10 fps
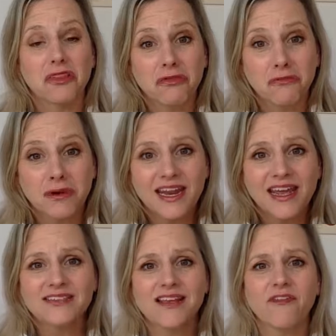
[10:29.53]
3
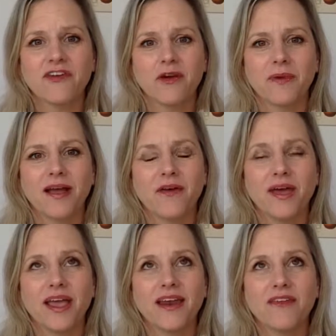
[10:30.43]
days off in a row,
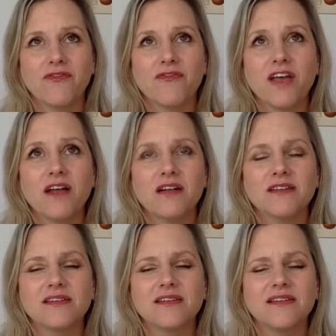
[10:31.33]
and it
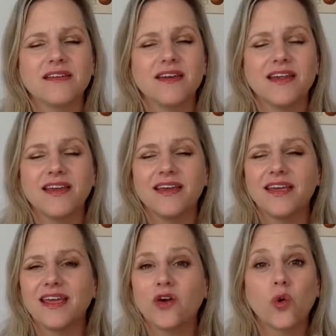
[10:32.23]
felt
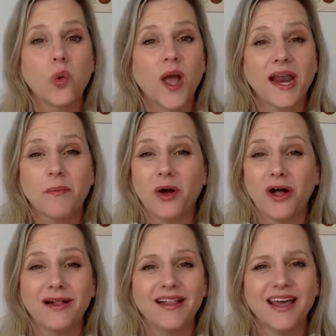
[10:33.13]

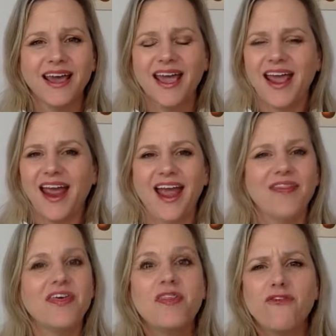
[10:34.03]
incredible.
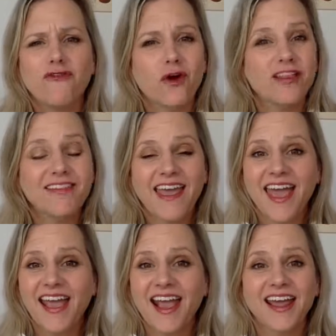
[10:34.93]
And then the fourth
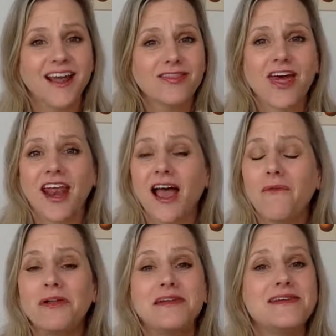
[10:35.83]
day, and I thought, I
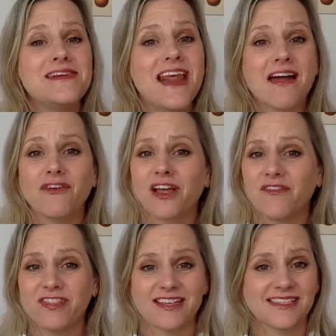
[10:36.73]
will never
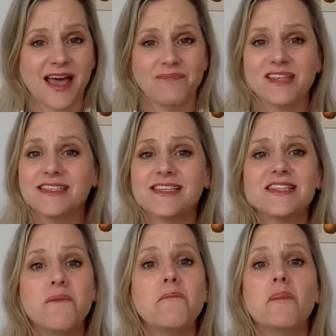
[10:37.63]
give this up. This is
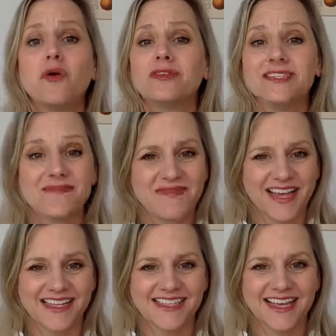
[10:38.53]
the most
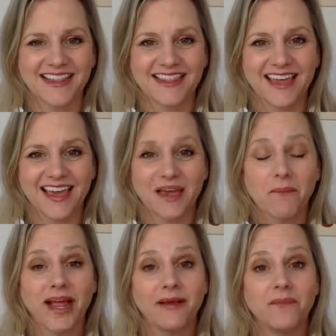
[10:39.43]
amazing thing.
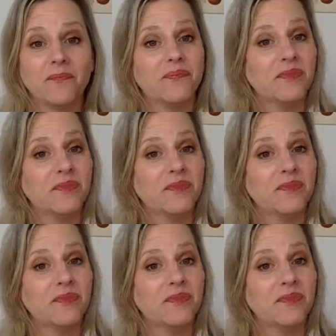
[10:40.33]
My